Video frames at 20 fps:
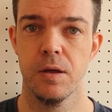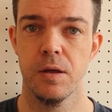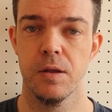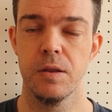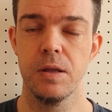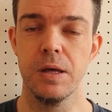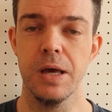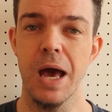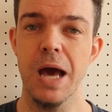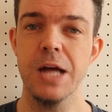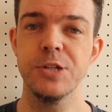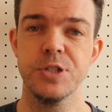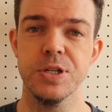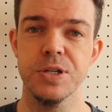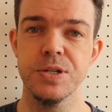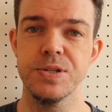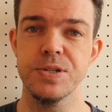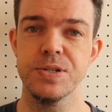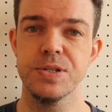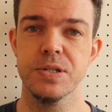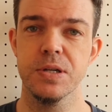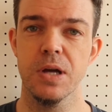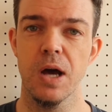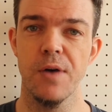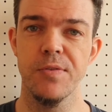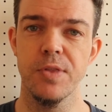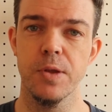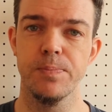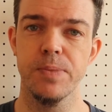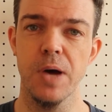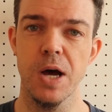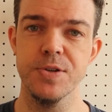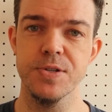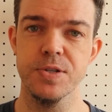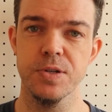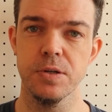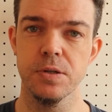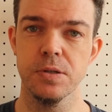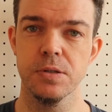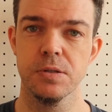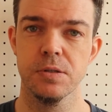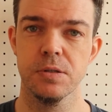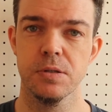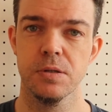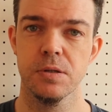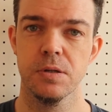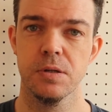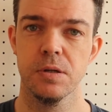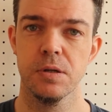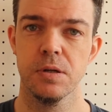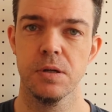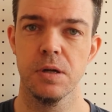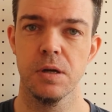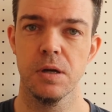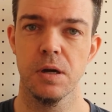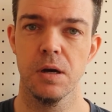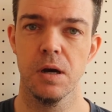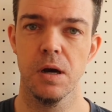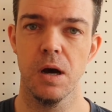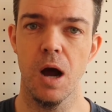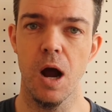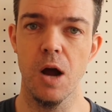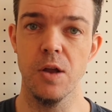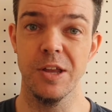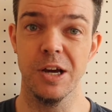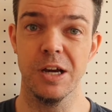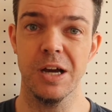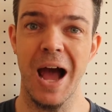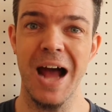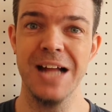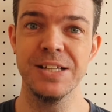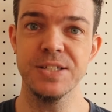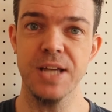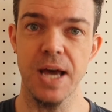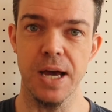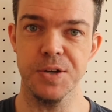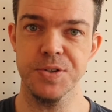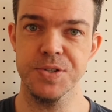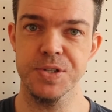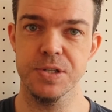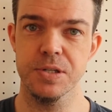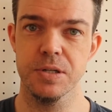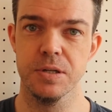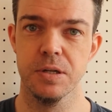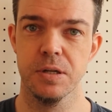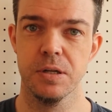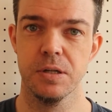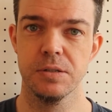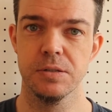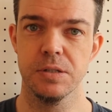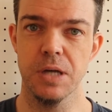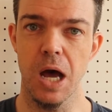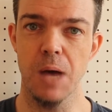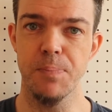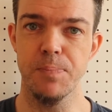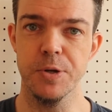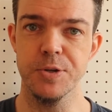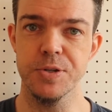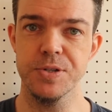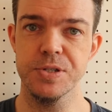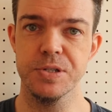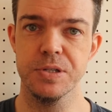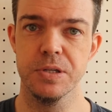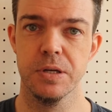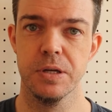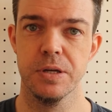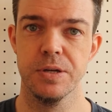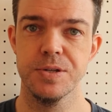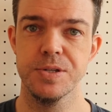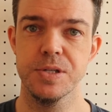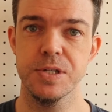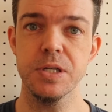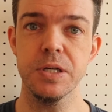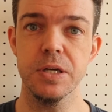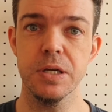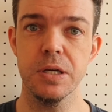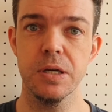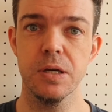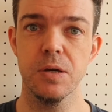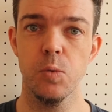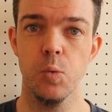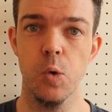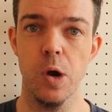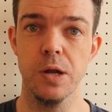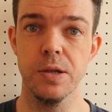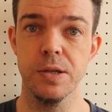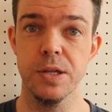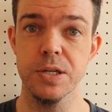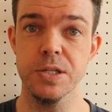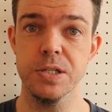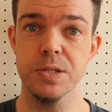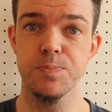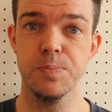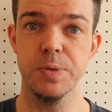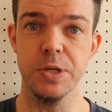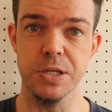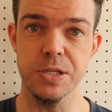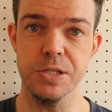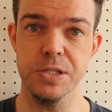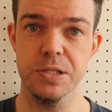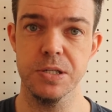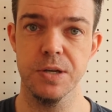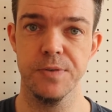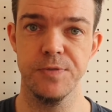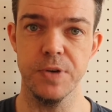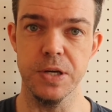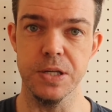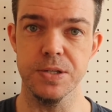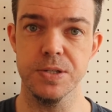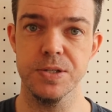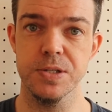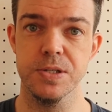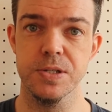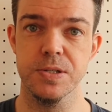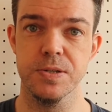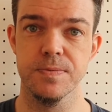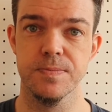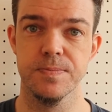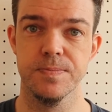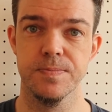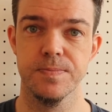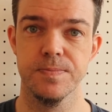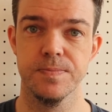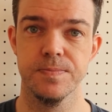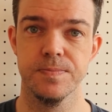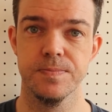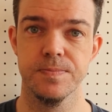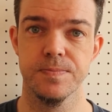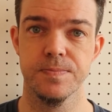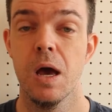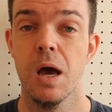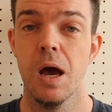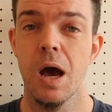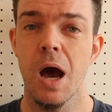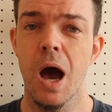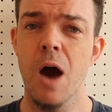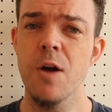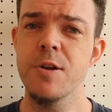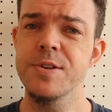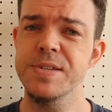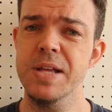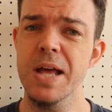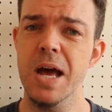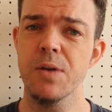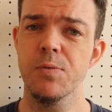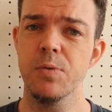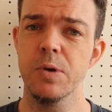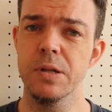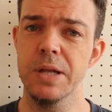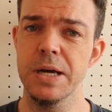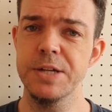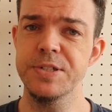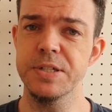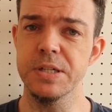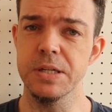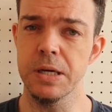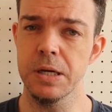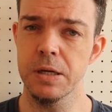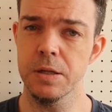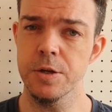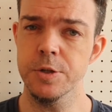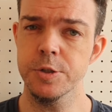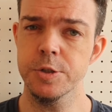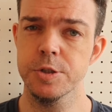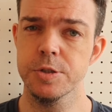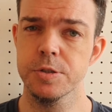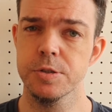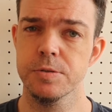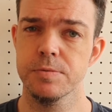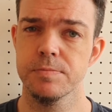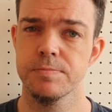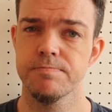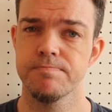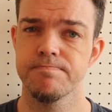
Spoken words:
The edges of the puzzle are the context to help us see where this piece fits. How does that relate to English?